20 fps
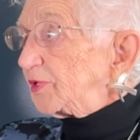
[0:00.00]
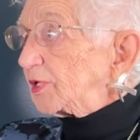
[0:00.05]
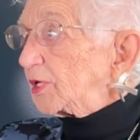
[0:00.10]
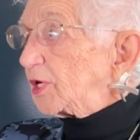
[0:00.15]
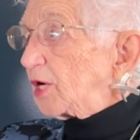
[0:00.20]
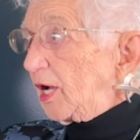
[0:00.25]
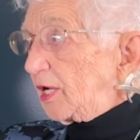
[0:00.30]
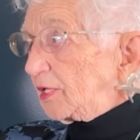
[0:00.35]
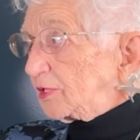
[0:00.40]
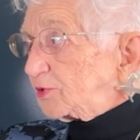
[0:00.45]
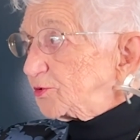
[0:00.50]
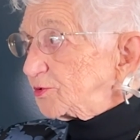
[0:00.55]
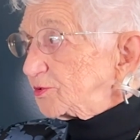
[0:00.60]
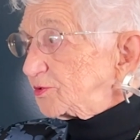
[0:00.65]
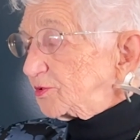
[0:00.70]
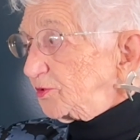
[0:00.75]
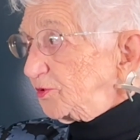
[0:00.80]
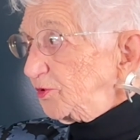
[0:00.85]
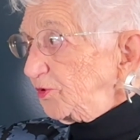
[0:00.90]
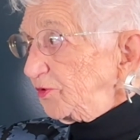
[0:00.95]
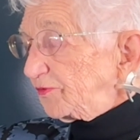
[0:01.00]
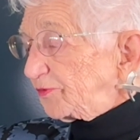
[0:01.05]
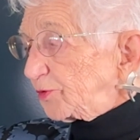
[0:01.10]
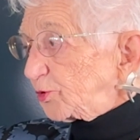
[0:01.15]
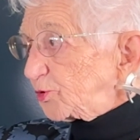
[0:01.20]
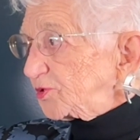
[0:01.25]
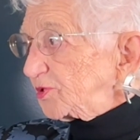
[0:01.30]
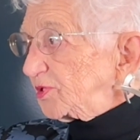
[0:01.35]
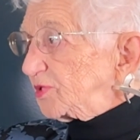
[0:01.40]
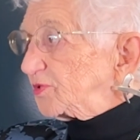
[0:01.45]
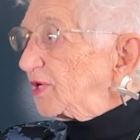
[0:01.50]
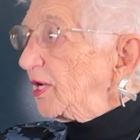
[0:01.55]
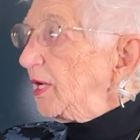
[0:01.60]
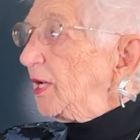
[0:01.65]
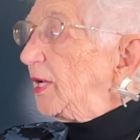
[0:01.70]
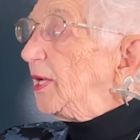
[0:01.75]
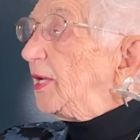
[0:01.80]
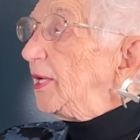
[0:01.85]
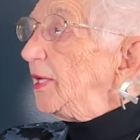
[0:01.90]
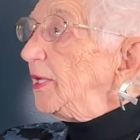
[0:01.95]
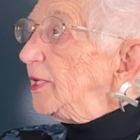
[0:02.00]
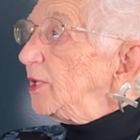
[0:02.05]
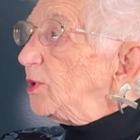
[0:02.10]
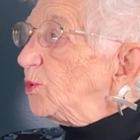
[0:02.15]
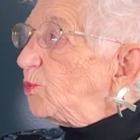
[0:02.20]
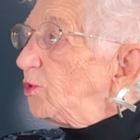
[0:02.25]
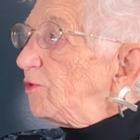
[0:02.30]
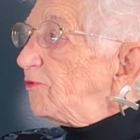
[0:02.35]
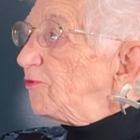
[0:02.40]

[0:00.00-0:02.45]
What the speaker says: the colleges and universities. It will